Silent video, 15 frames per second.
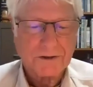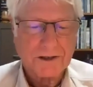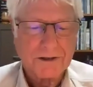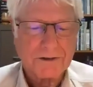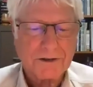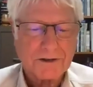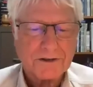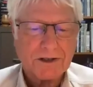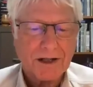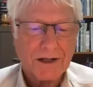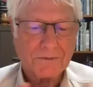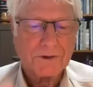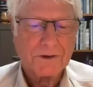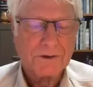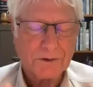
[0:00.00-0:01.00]
So I just
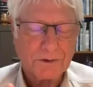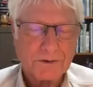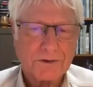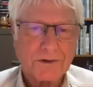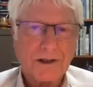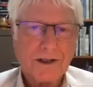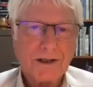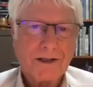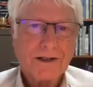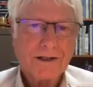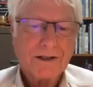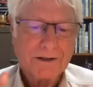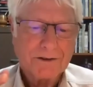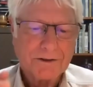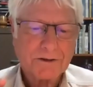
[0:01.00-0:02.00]
have to use
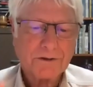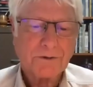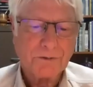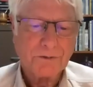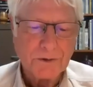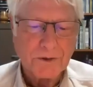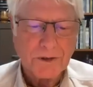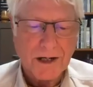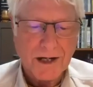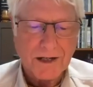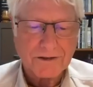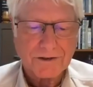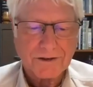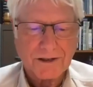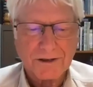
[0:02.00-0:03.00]
just a few
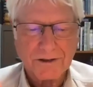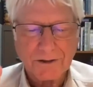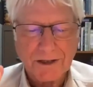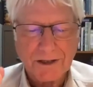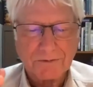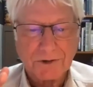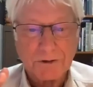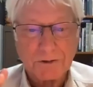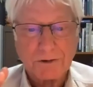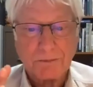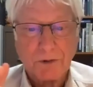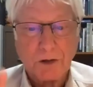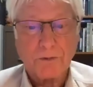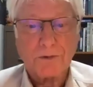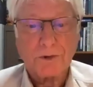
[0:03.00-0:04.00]
knots and I have to use
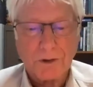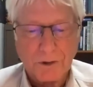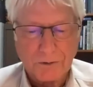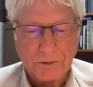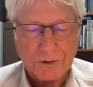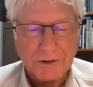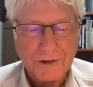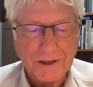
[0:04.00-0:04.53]
them over and over.